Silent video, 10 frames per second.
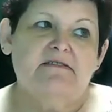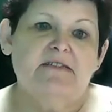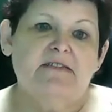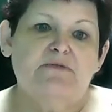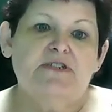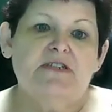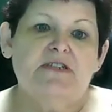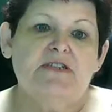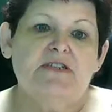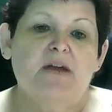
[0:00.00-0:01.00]
it would just
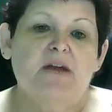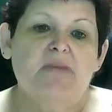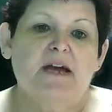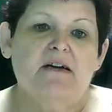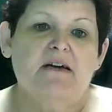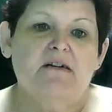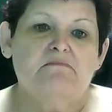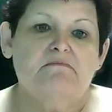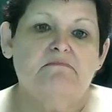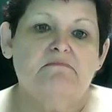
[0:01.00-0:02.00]
come right back up.
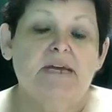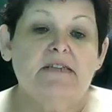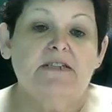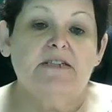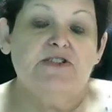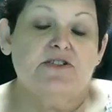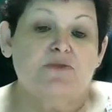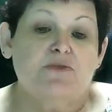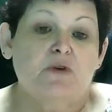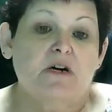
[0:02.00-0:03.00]
Mainly just
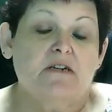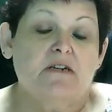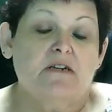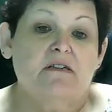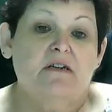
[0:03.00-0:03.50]
the water.